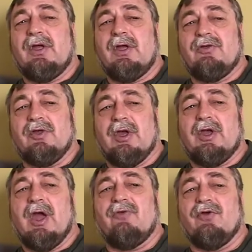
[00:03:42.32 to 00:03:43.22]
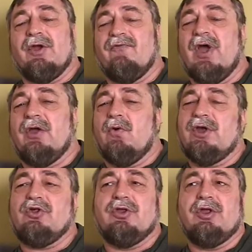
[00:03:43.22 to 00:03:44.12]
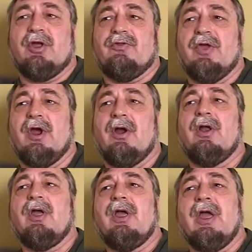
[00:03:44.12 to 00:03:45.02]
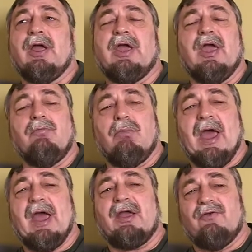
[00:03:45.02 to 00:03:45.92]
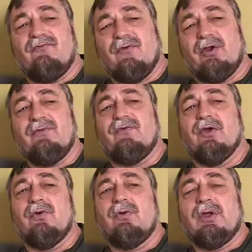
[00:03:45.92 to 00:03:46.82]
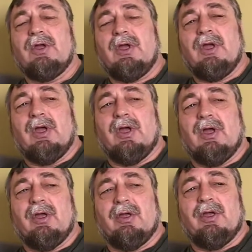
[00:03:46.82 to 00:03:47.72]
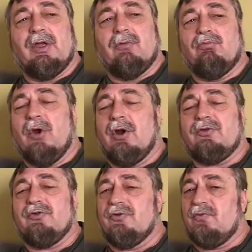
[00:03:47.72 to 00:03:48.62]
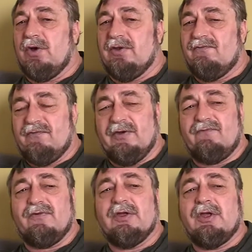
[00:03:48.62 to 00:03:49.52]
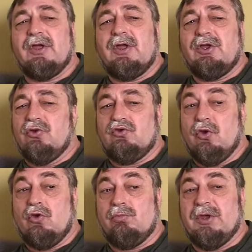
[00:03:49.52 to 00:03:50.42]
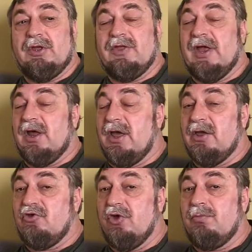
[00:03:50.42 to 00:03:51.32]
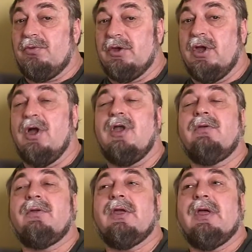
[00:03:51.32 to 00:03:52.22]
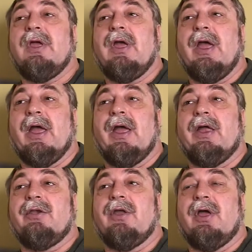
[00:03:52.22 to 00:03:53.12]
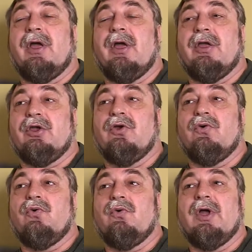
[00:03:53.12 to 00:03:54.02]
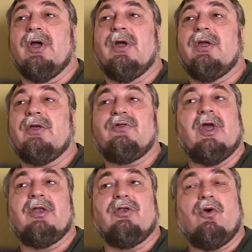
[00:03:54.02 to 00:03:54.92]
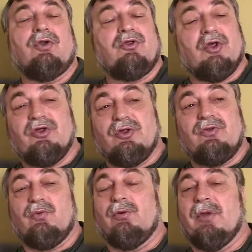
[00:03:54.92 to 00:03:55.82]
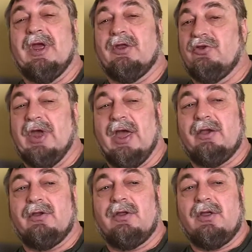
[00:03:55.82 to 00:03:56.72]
a psychiatric evaluation done there and came back in front of you in March the 25th, you told me that I had jumped the gun, and you said no decisions were made yet.